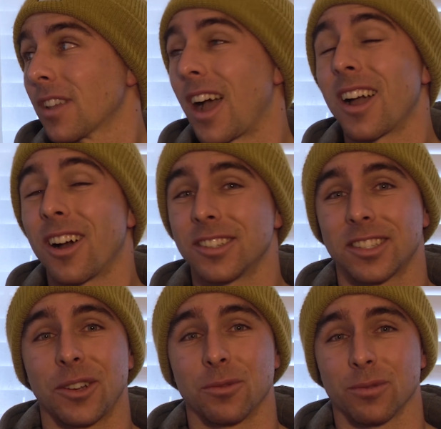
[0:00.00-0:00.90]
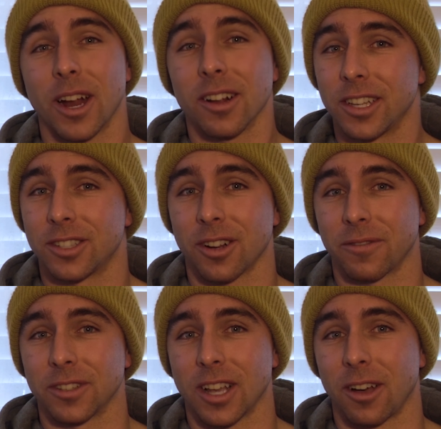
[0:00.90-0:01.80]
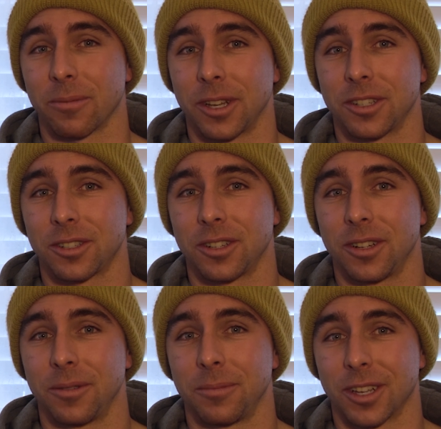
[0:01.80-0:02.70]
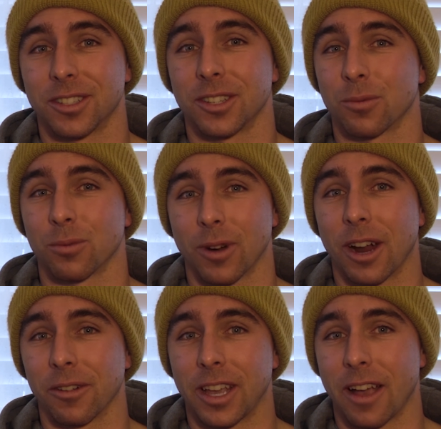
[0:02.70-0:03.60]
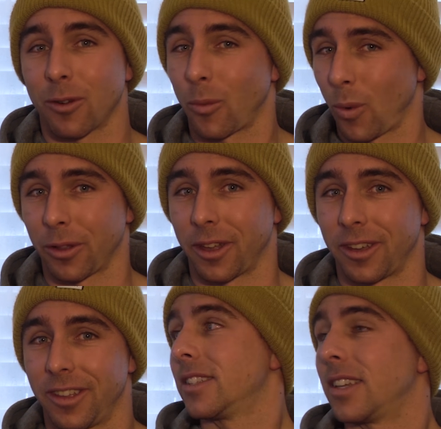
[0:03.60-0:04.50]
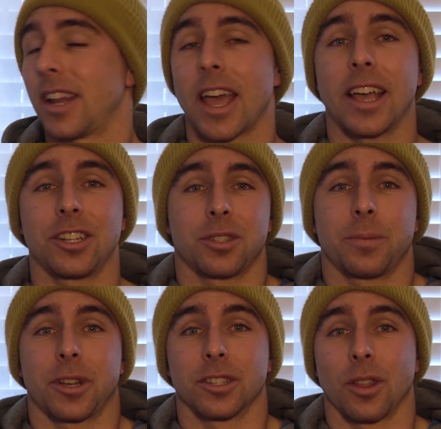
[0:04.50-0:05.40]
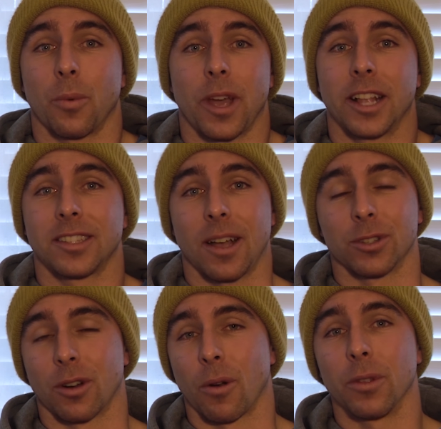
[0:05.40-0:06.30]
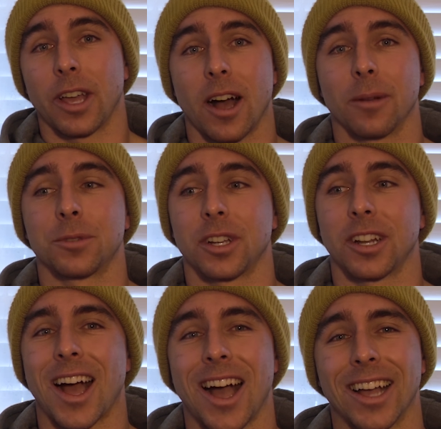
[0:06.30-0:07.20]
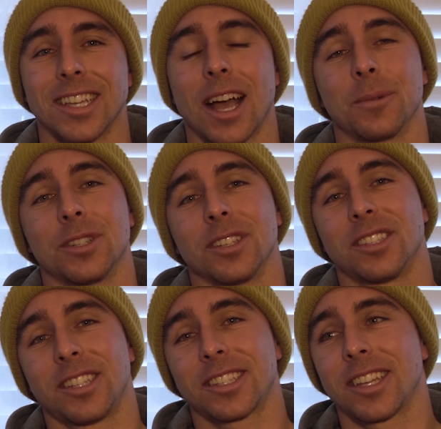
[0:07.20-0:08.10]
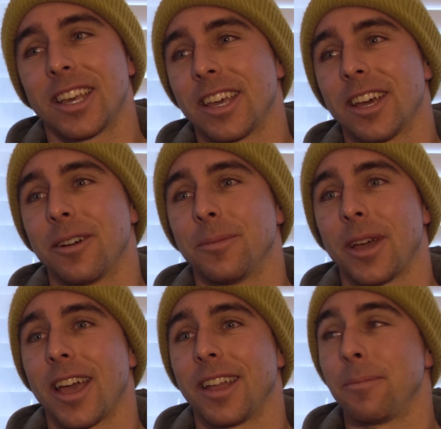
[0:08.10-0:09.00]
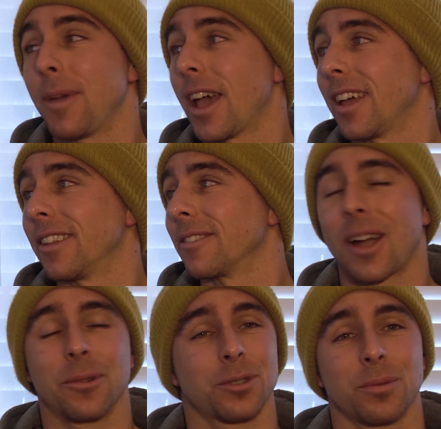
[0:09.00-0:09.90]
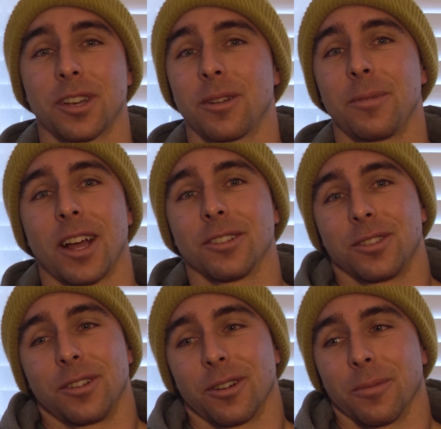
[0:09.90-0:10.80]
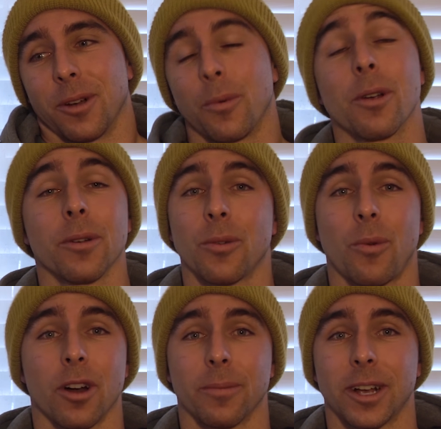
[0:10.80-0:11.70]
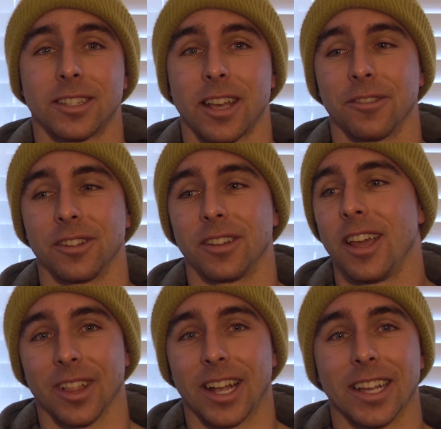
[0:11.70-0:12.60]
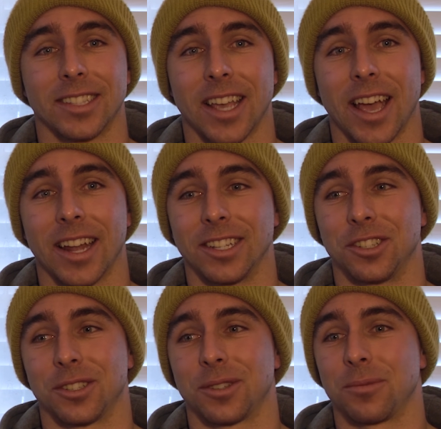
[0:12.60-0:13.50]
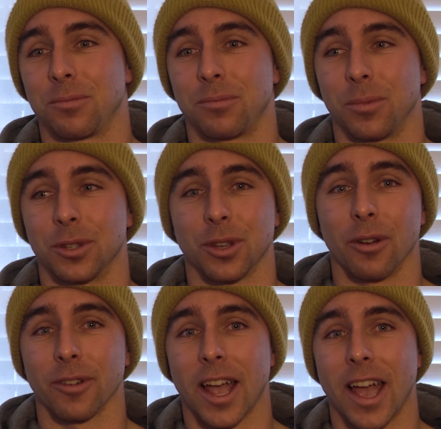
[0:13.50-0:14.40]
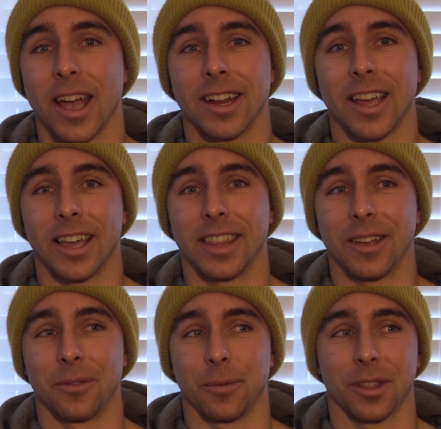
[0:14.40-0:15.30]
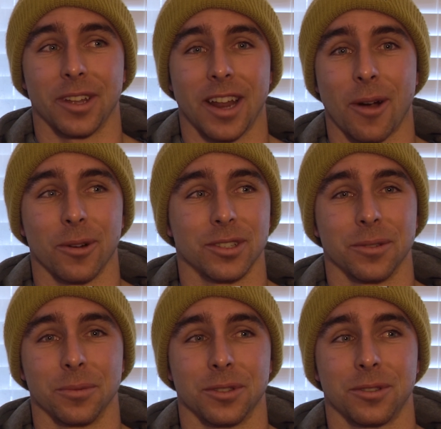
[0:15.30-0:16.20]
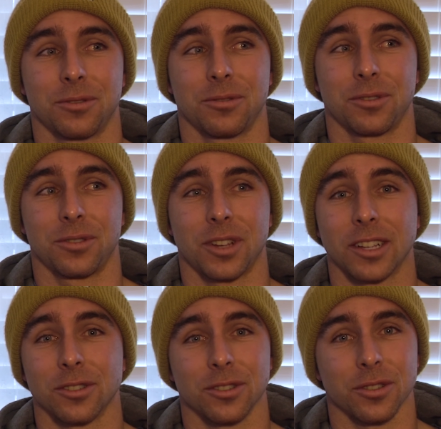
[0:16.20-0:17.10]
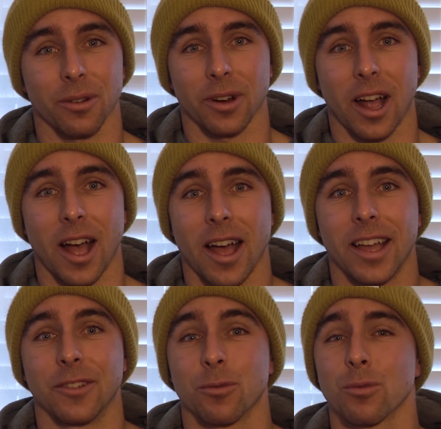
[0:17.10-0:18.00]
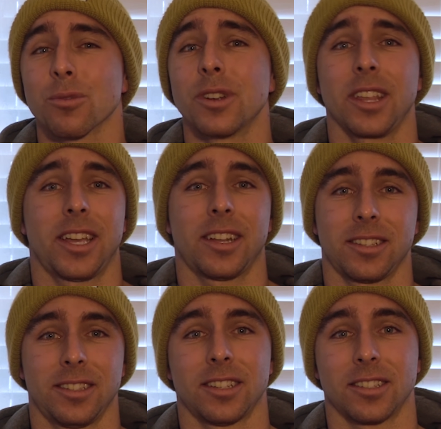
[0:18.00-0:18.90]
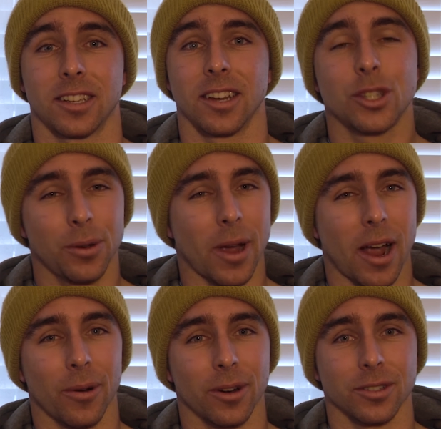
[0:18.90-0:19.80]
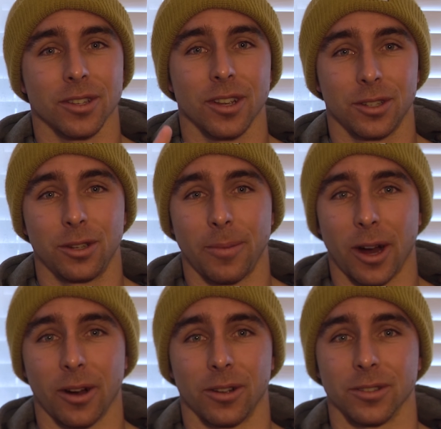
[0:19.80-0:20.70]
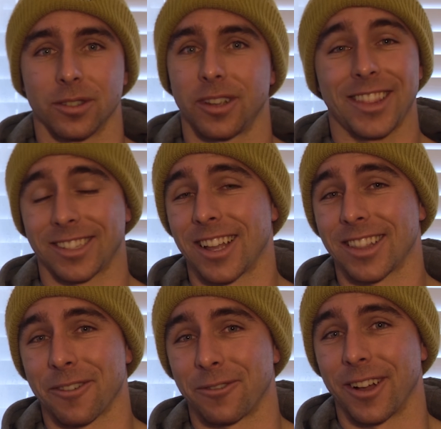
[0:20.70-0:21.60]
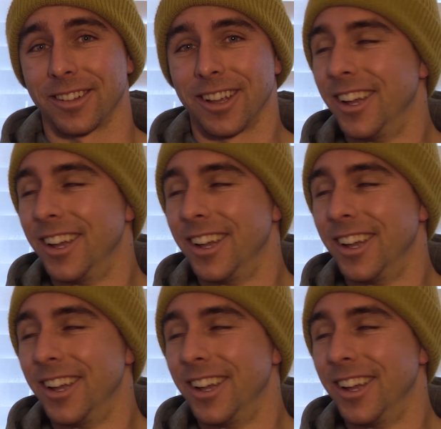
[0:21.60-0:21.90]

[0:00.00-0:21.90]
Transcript: I honestly rarely surf the South Beach because it's rarely ever worth it. Today, just because of the winds, that was our only option. High tide was at 6 a.m. and man, I wish we could have been out sooner, but we were in the water by 7. Like I said, it just was overhead and then within hours it was chest to shoulder high and really inconsistent. 2 hours, 2 barrels, that's not that fun.